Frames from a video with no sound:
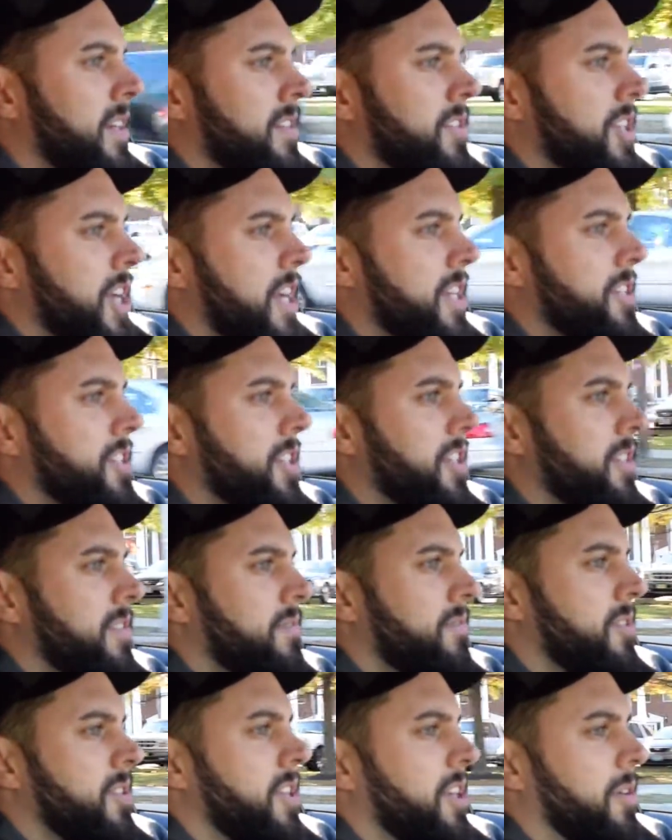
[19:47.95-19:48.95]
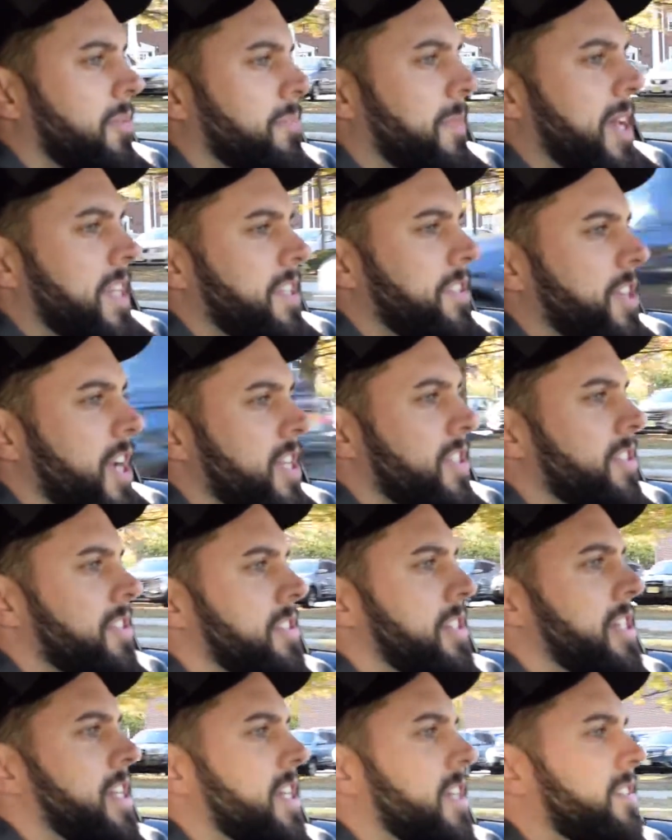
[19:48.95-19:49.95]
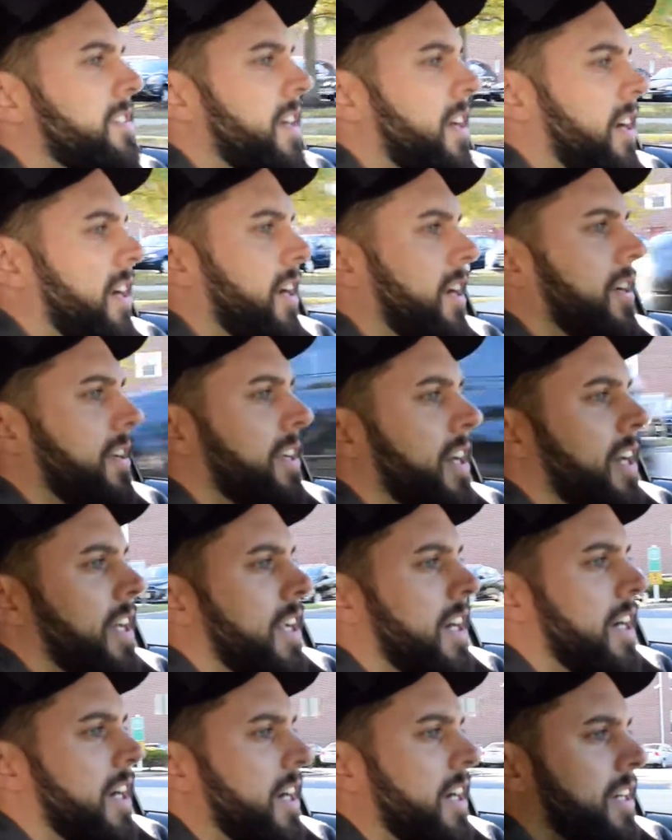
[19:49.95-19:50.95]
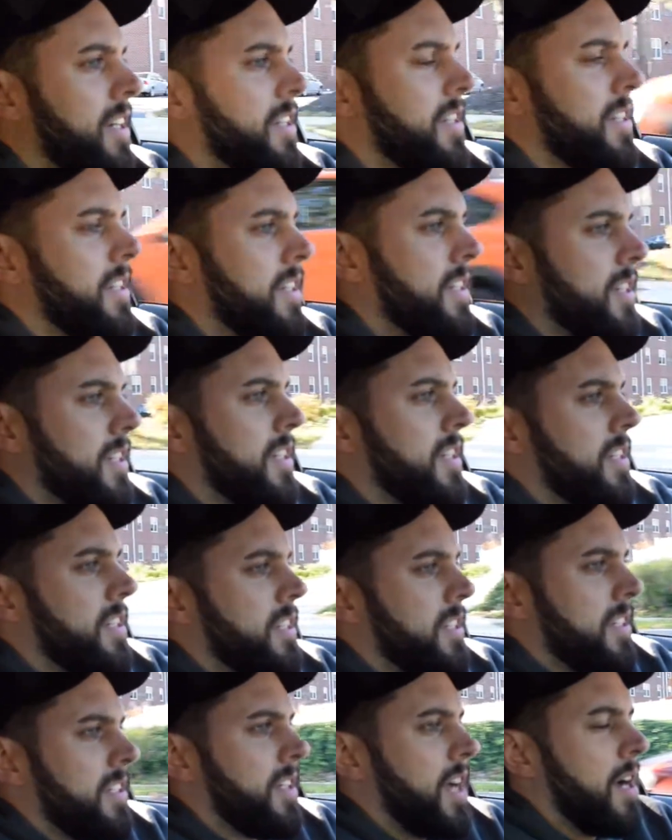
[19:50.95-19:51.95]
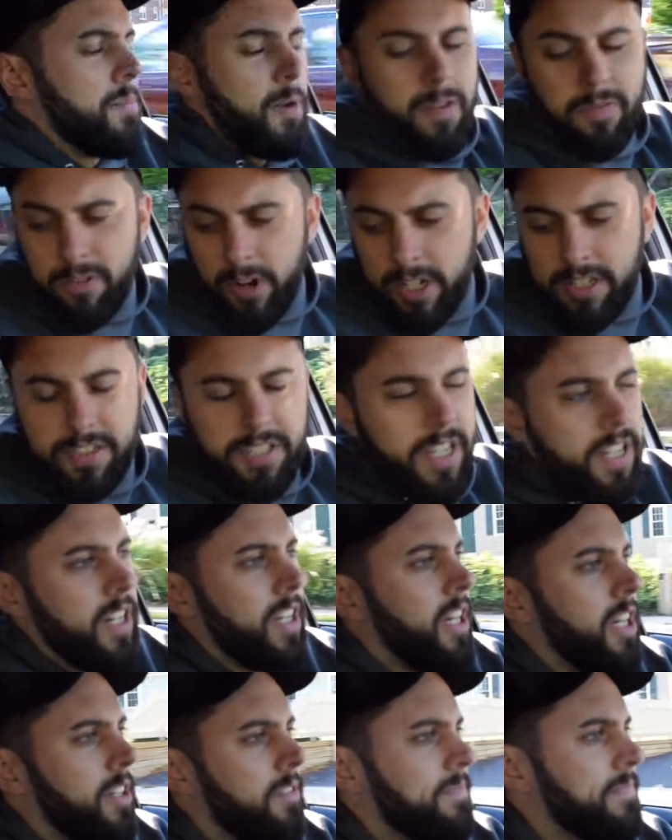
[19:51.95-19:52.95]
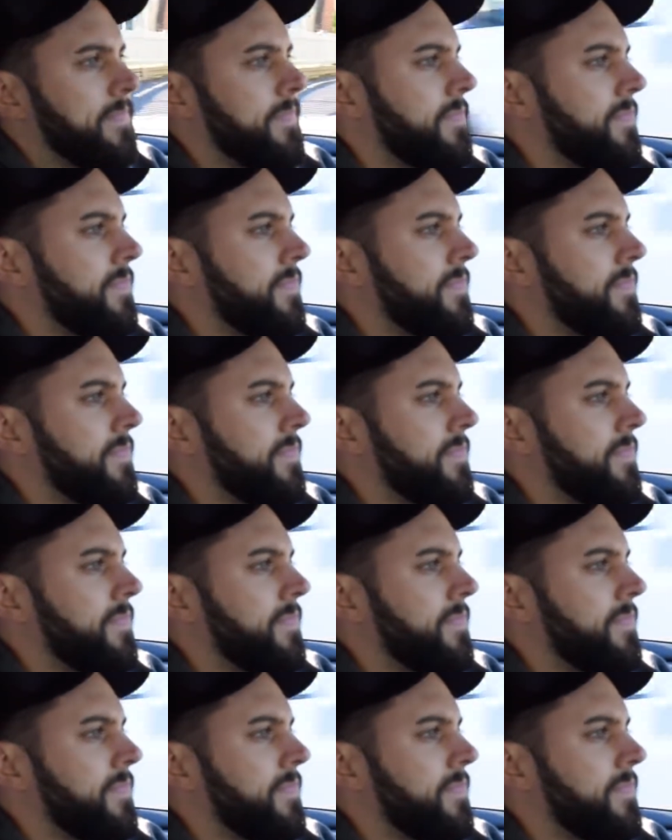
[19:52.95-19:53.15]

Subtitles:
Change it, you know, made the changes he needs there, and then got my front seat in.